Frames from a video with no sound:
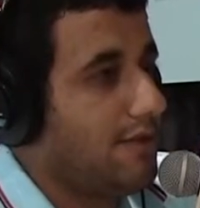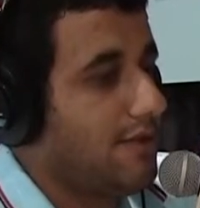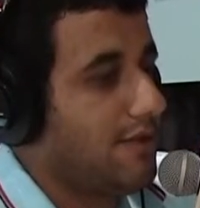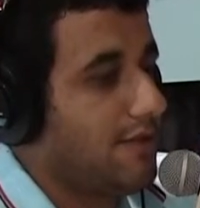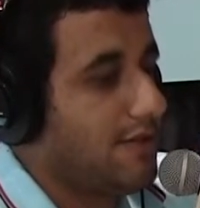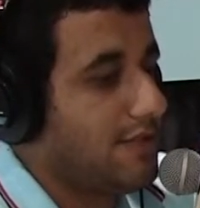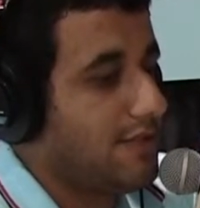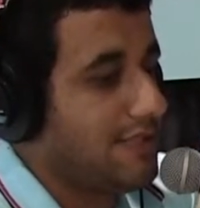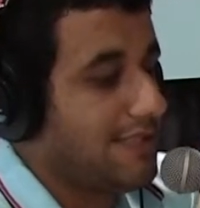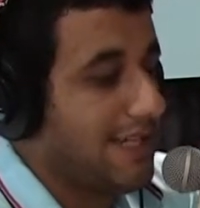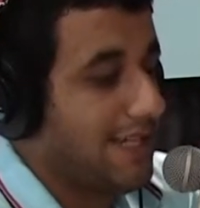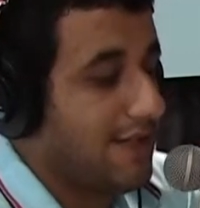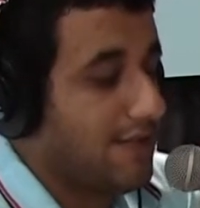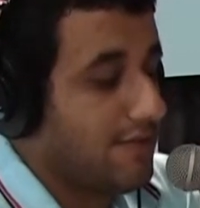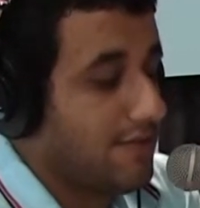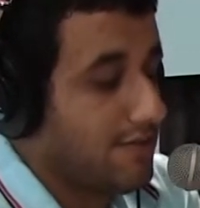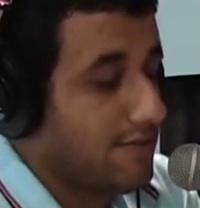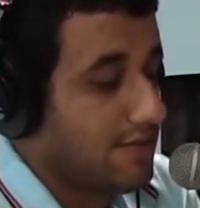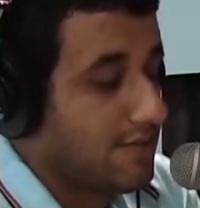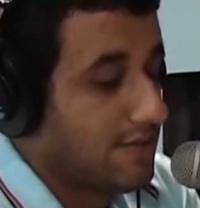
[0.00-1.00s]
this
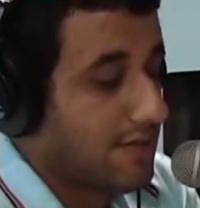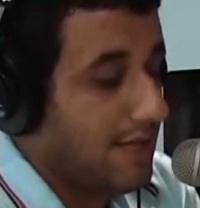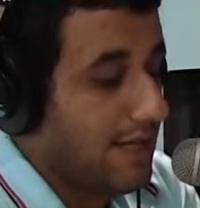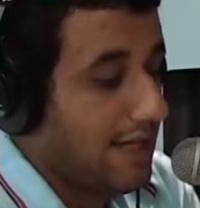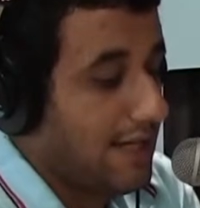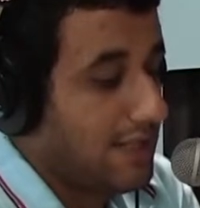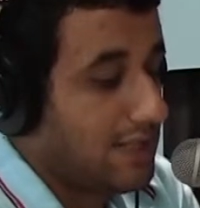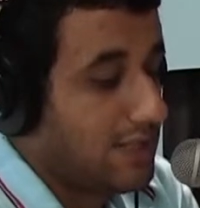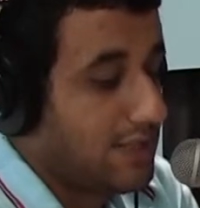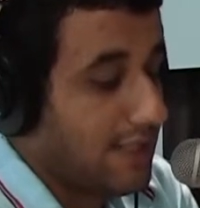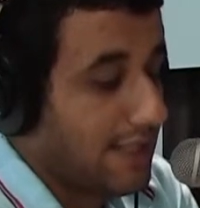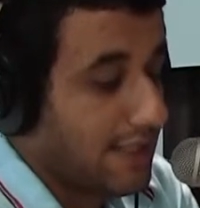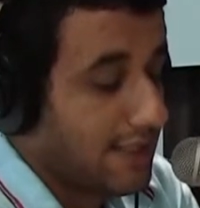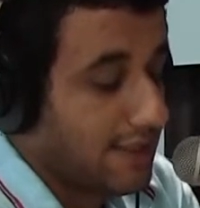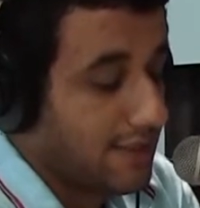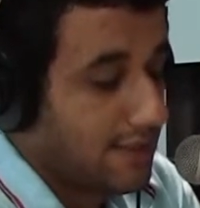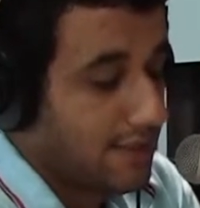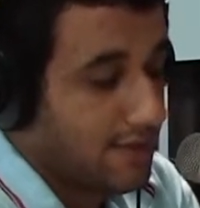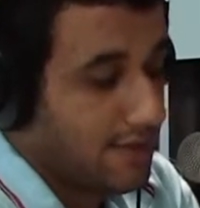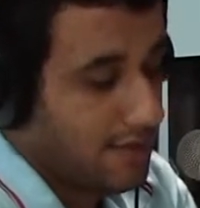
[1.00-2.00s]
channel's hashtag,